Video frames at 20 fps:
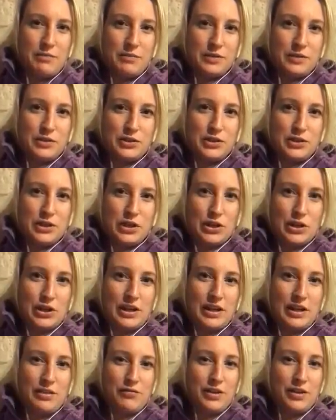So
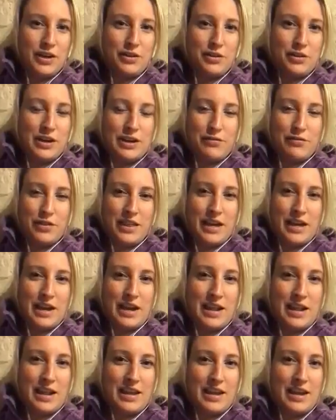if I could cover that
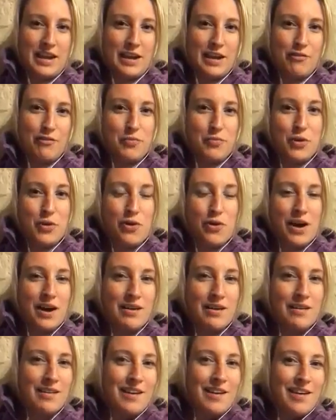and then have more,
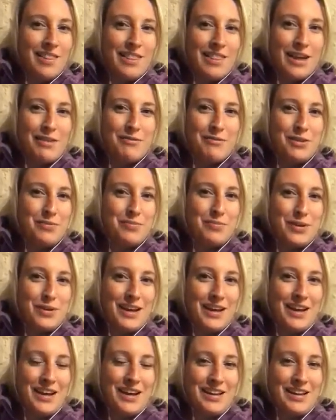that would
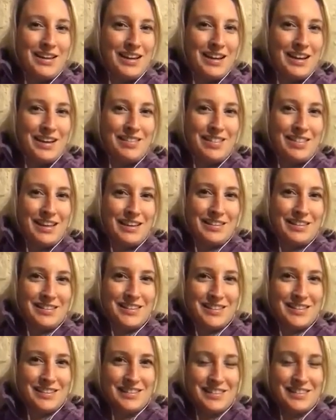be,
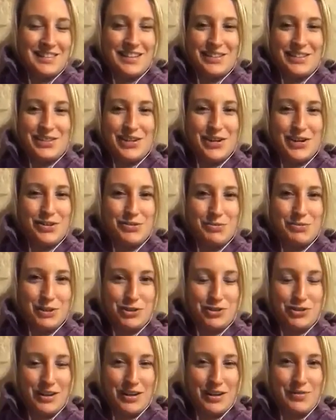that's an ultimate
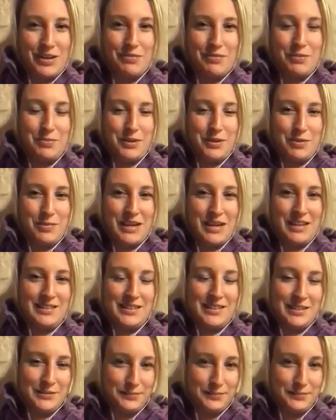dream. That would be amazing.